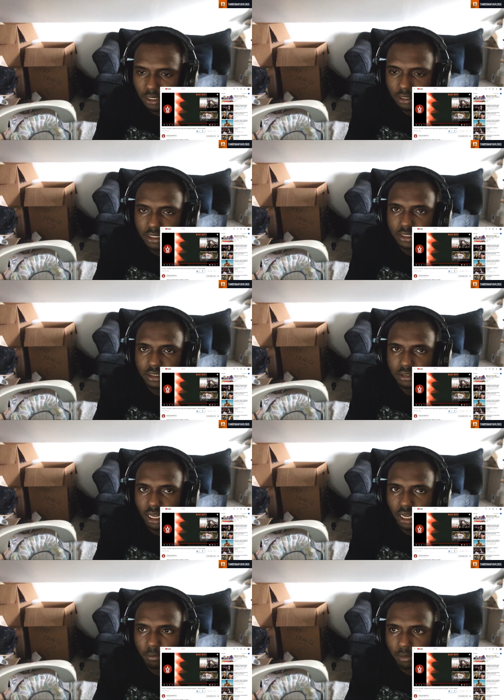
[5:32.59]
He dissed,
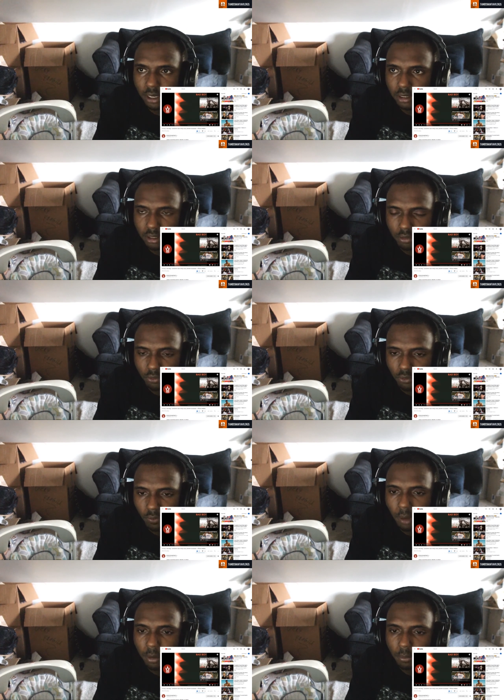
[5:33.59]
like, probably the
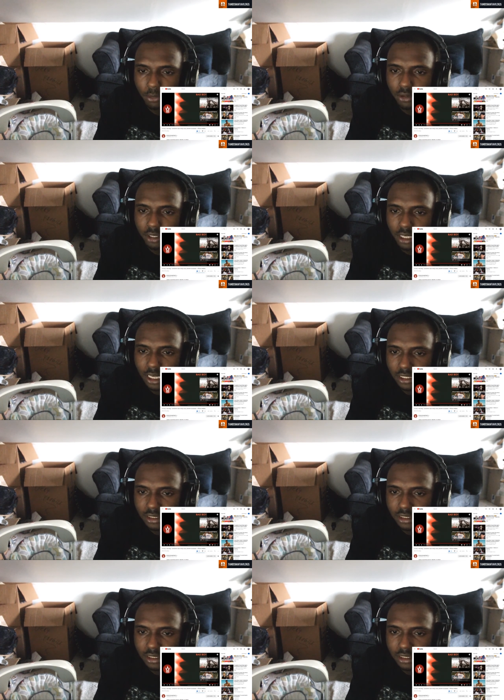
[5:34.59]
rap community that